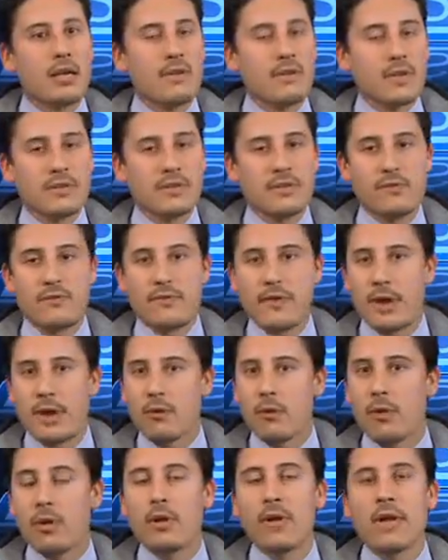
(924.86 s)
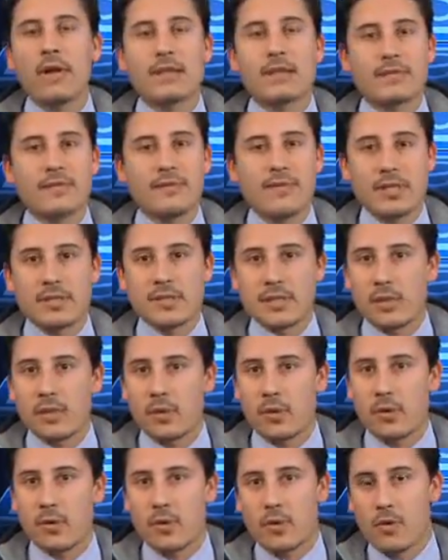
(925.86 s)
if it's federal, if it's
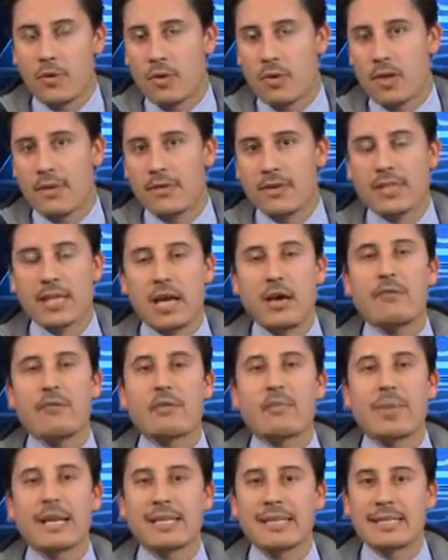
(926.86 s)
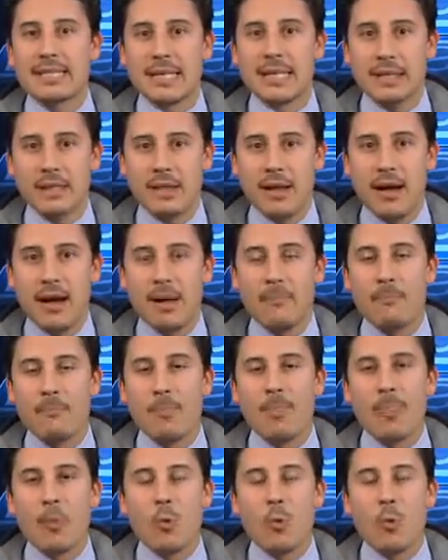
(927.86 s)
local, if it's governed by state law,